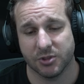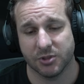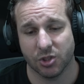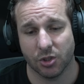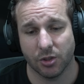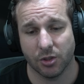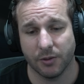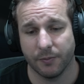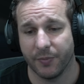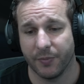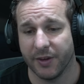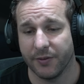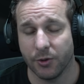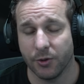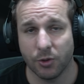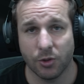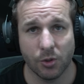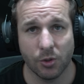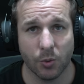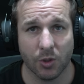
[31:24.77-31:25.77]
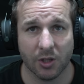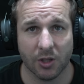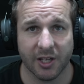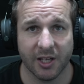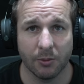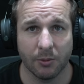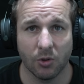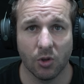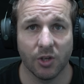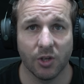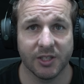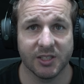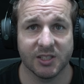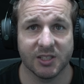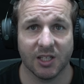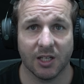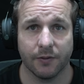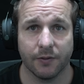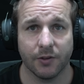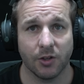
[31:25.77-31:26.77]
So if you do want to keep learning
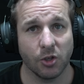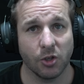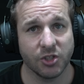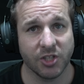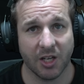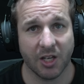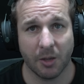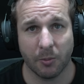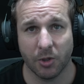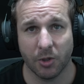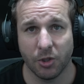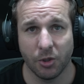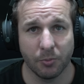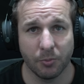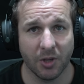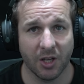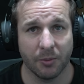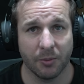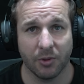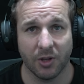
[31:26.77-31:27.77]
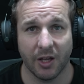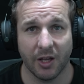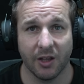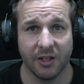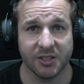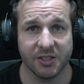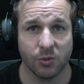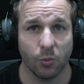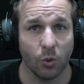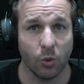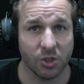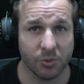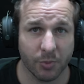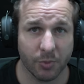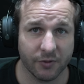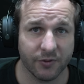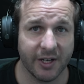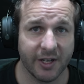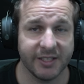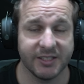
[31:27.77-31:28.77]
stuff, go check out my new player playlist,
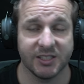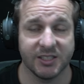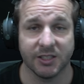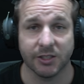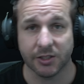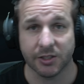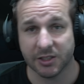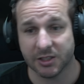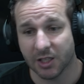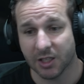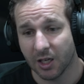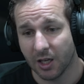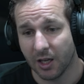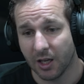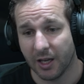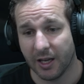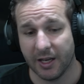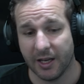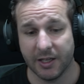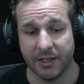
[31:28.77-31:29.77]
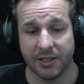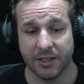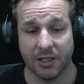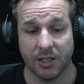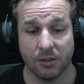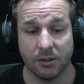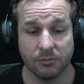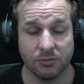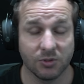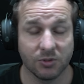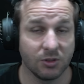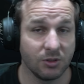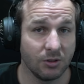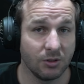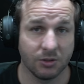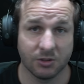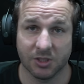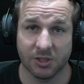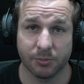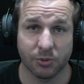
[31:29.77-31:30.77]
watch my raid series, and
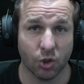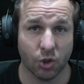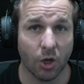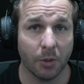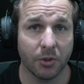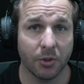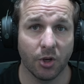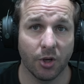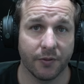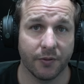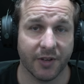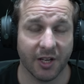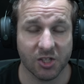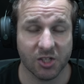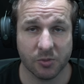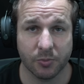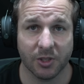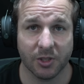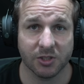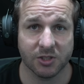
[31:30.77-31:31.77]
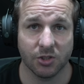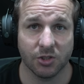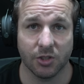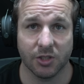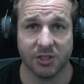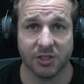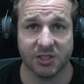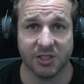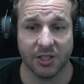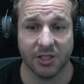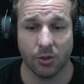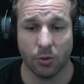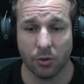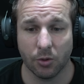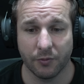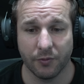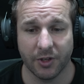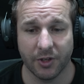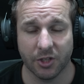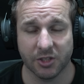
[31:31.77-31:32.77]
subscribe and notification bell so you can see
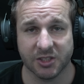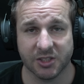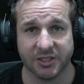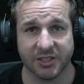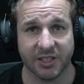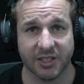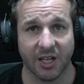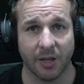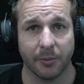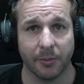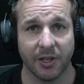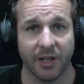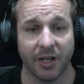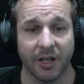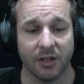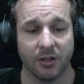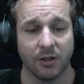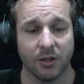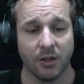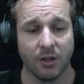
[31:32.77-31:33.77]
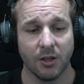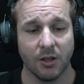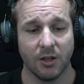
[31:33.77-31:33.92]
all the videos as they're coming out.